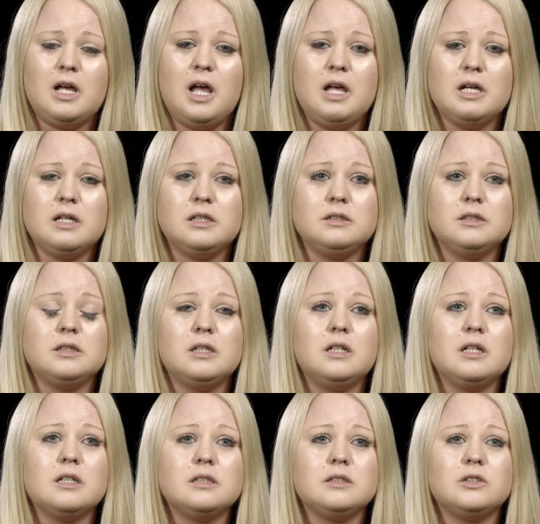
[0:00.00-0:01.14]
And
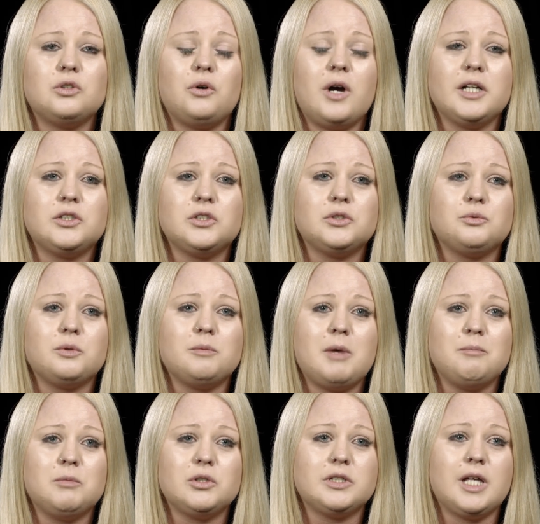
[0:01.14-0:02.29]
so I just
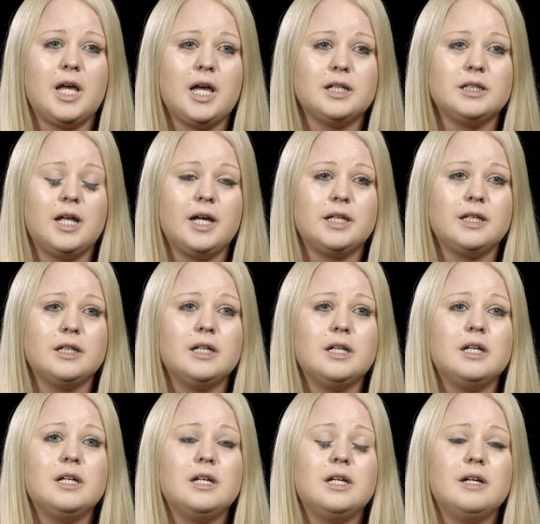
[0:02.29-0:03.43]
remember saying,
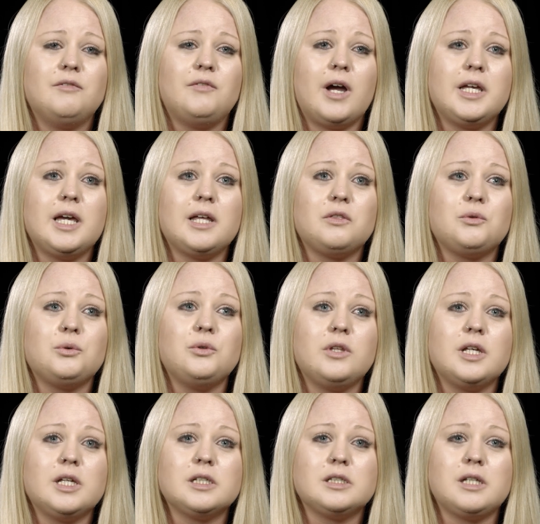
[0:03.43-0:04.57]
if I get through
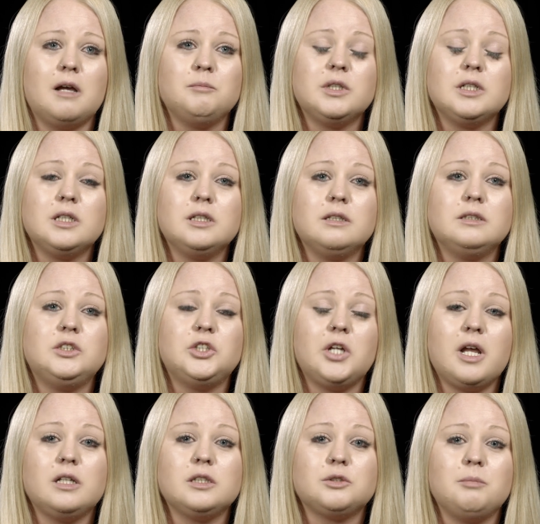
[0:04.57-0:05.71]
this, I'm gonna
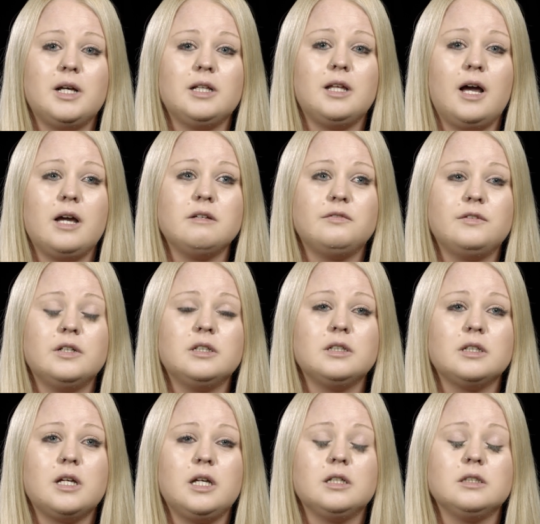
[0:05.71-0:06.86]
change my life.
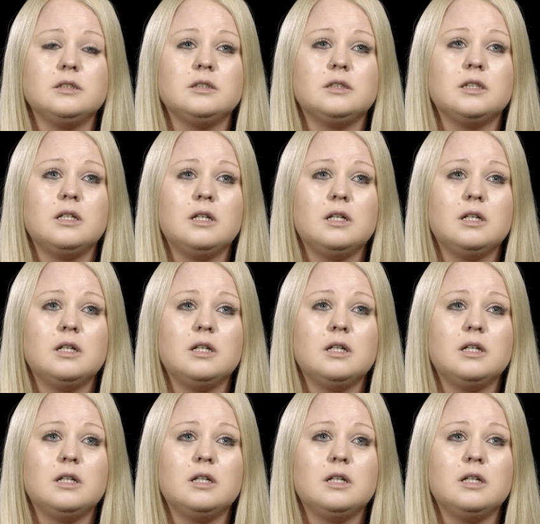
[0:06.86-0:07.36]
And